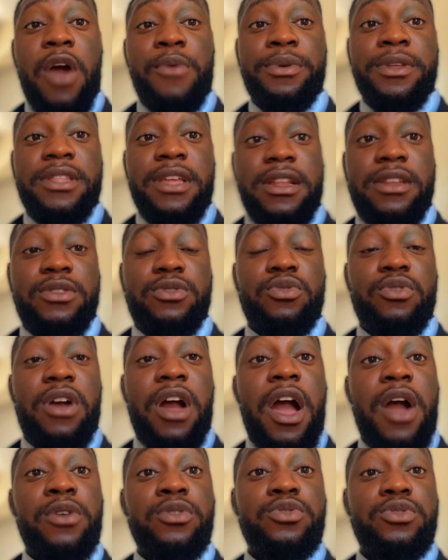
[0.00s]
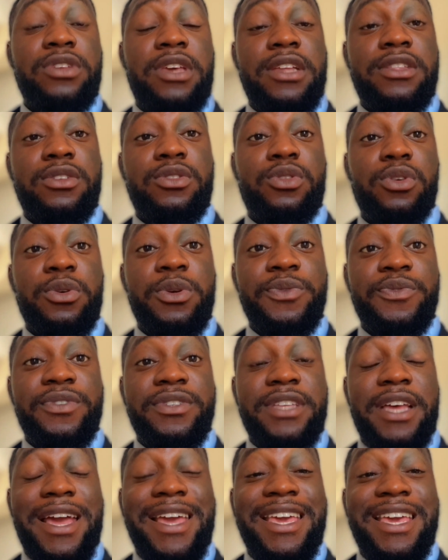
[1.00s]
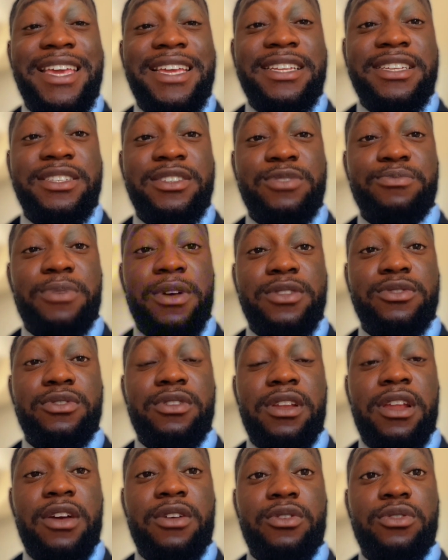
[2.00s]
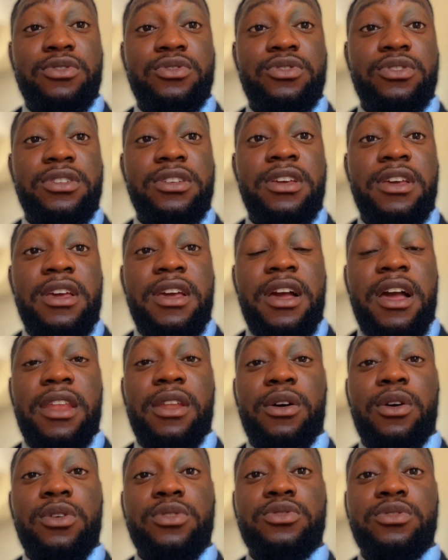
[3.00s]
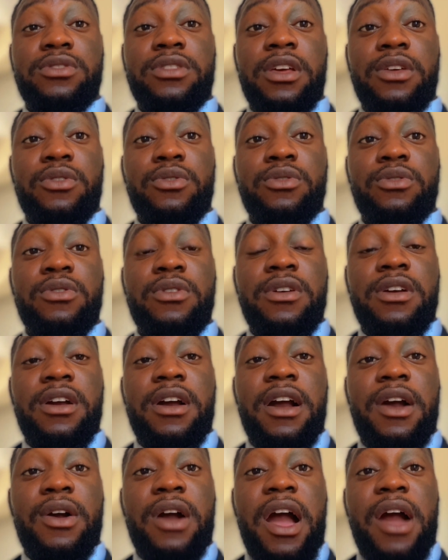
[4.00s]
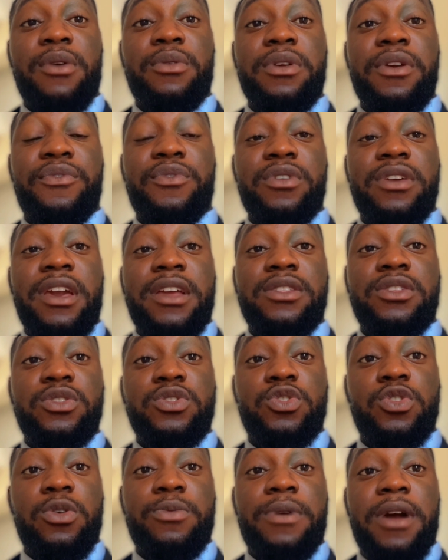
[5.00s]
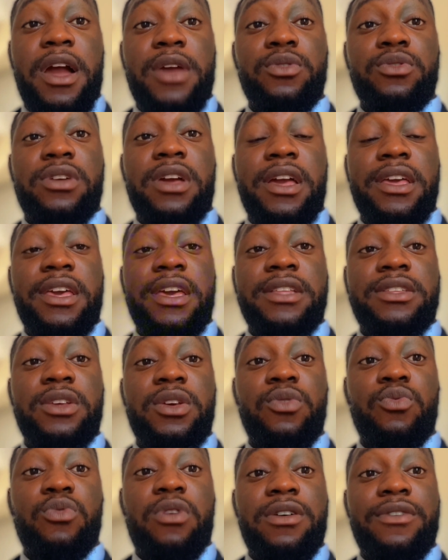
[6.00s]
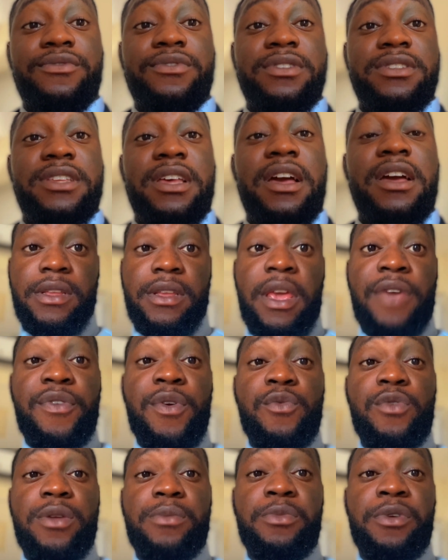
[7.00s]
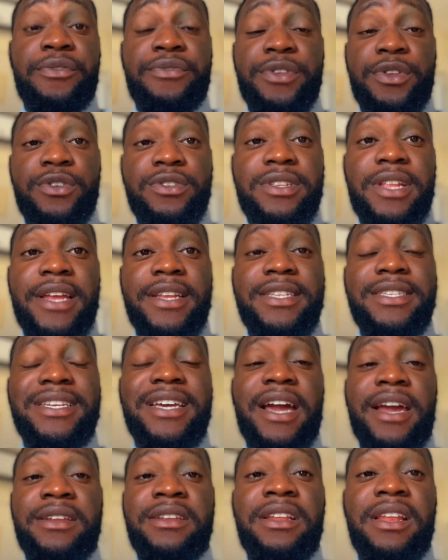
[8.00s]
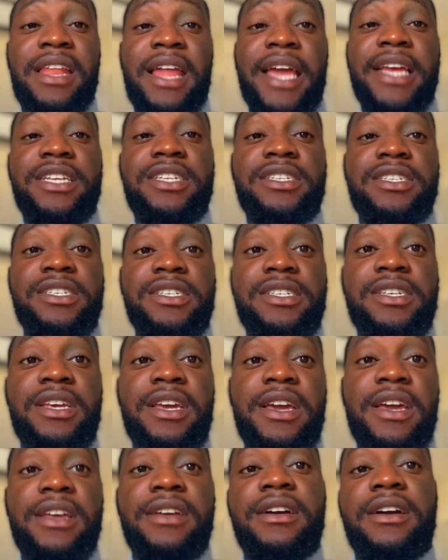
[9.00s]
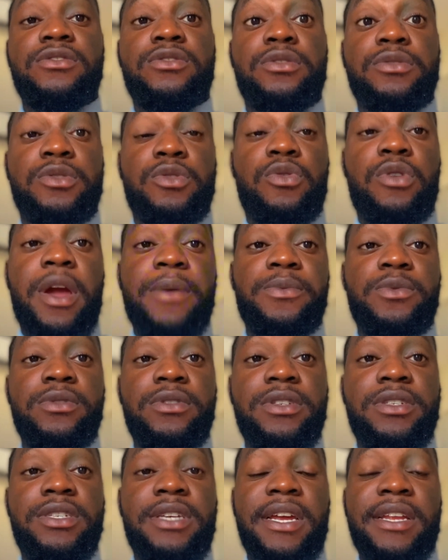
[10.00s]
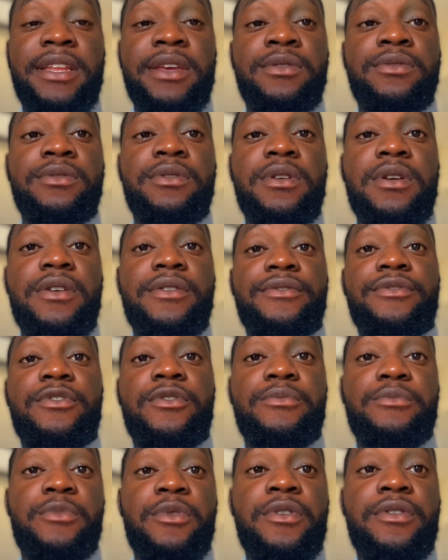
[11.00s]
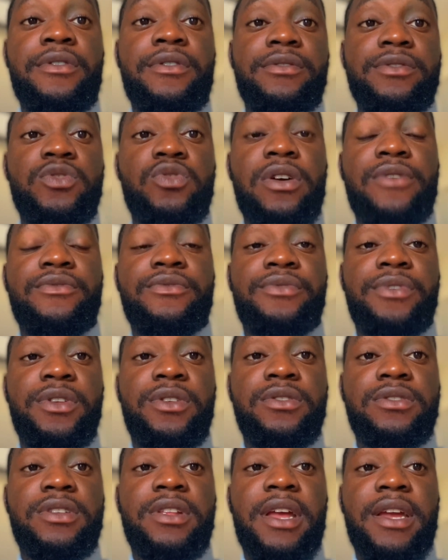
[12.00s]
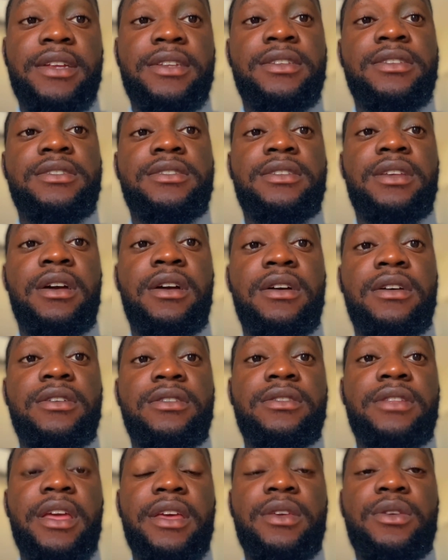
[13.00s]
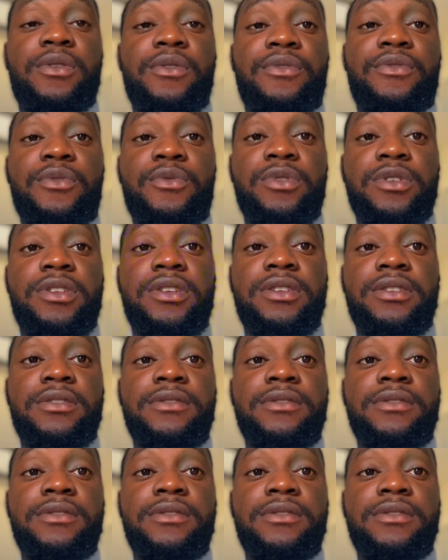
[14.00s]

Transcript: be telling you how to get a tourist visa in this particular country, and I'll also tell you how, if you get a job, how you can get a work visa. If you want more videos like this, can you like, share, subscribe to this channel for more travel videos like this. Thank you for watching.